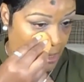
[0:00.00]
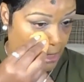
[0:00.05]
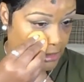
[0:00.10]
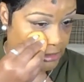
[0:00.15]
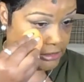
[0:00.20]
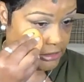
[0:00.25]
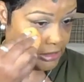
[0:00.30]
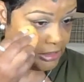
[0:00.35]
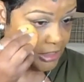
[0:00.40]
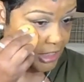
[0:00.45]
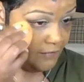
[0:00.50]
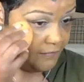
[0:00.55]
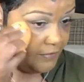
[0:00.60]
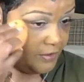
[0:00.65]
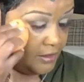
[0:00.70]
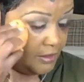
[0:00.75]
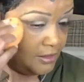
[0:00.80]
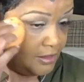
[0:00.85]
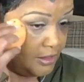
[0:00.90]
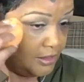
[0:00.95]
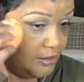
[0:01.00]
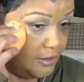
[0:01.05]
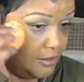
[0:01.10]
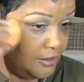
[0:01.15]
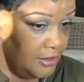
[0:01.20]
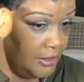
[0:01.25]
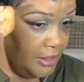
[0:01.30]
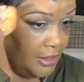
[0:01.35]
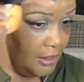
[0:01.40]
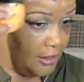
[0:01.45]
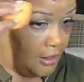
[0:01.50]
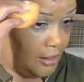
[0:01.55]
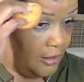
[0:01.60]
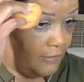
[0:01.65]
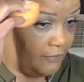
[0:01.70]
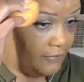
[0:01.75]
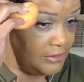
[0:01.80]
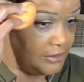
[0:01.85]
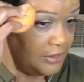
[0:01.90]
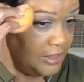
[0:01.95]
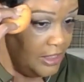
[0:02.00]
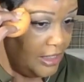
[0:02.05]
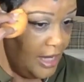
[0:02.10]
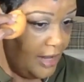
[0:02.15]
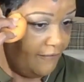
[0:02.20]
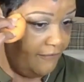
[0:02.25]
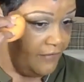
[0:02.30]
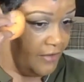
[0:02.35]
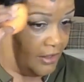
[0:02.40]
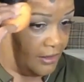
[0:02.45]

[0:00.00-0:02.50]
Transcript: It's definitely good in coverage that I